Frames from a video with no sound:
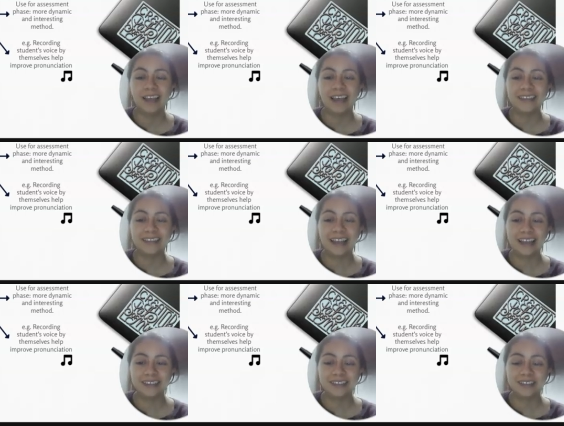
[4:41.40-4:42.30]
At
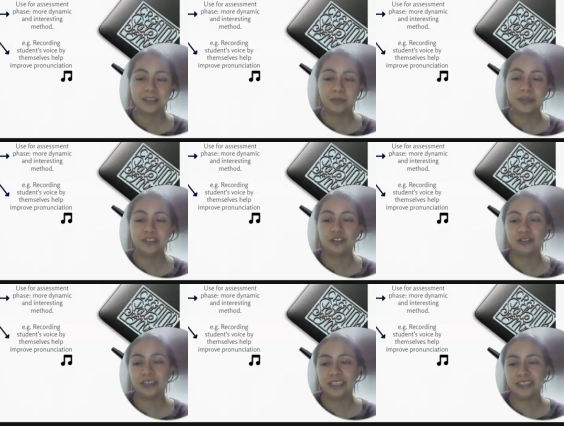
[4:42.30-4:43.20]
last but not
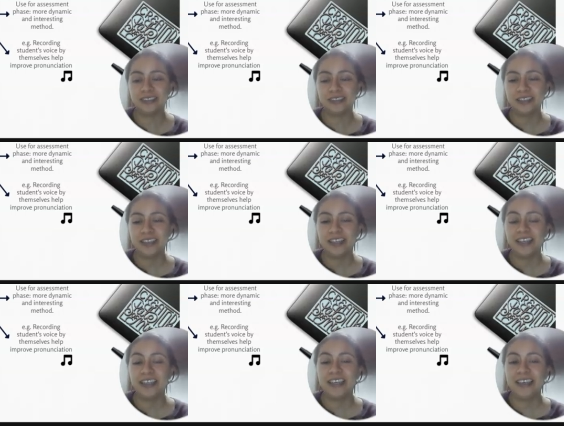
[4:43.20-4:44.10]
least,
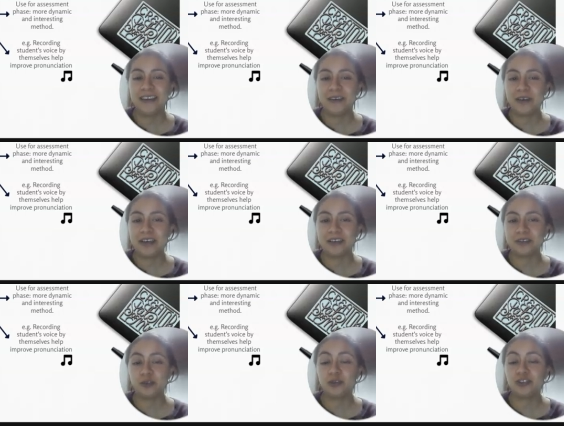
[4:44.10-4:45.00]

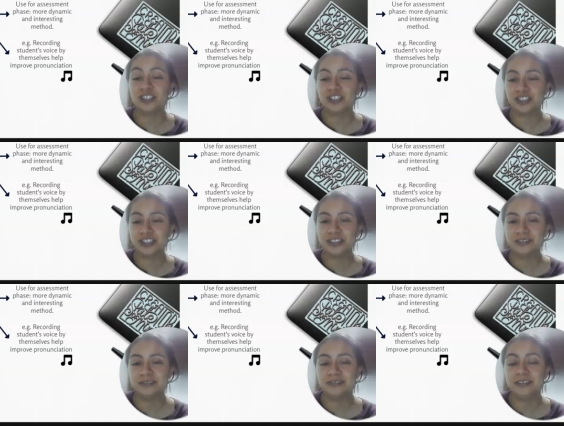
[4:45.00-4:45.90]
a good teacher
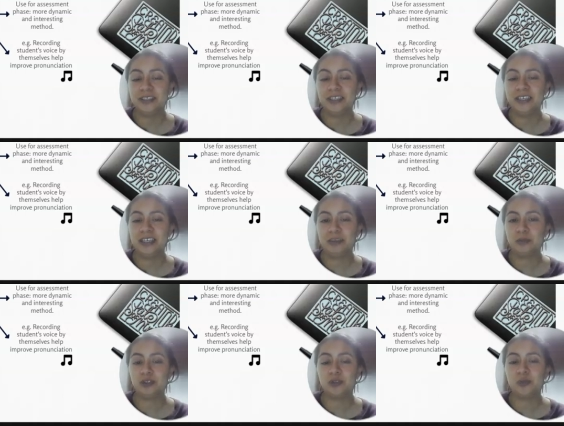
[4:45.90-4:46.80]

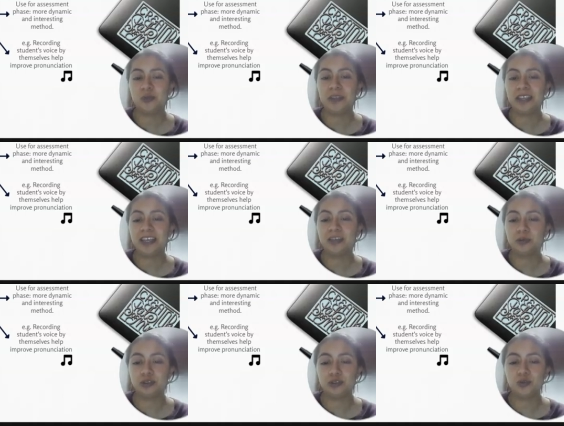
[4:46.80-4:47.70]
must be
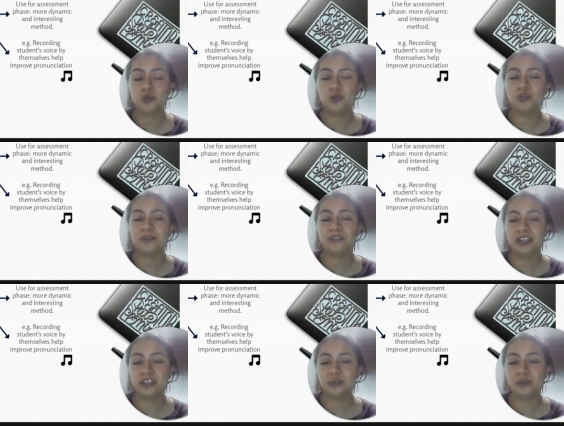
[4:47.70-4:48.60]
able to
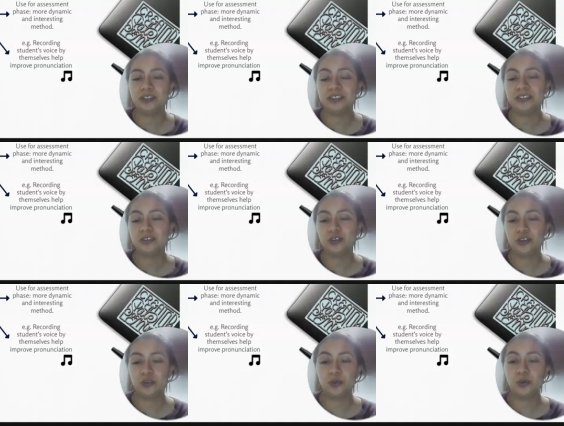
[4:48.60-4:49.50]
develop
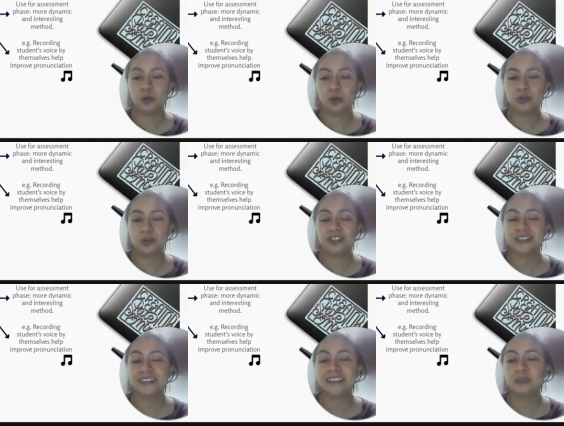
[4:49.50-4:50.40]
or promote
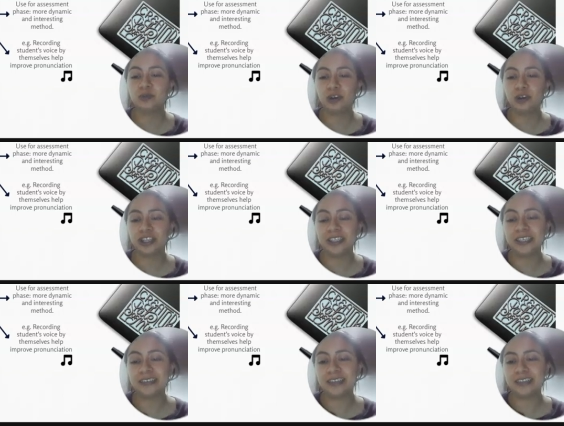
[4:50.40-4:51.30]
teamwork
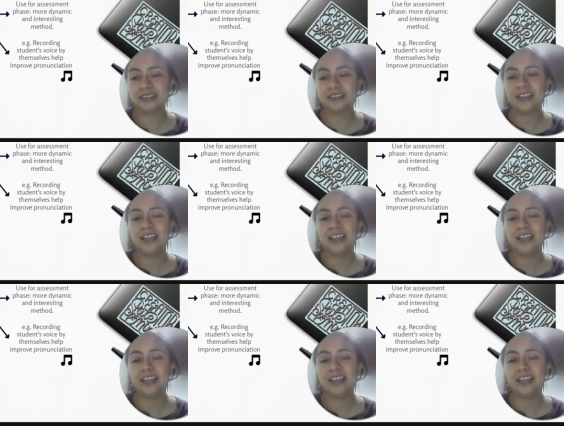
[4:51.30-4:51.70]
in class.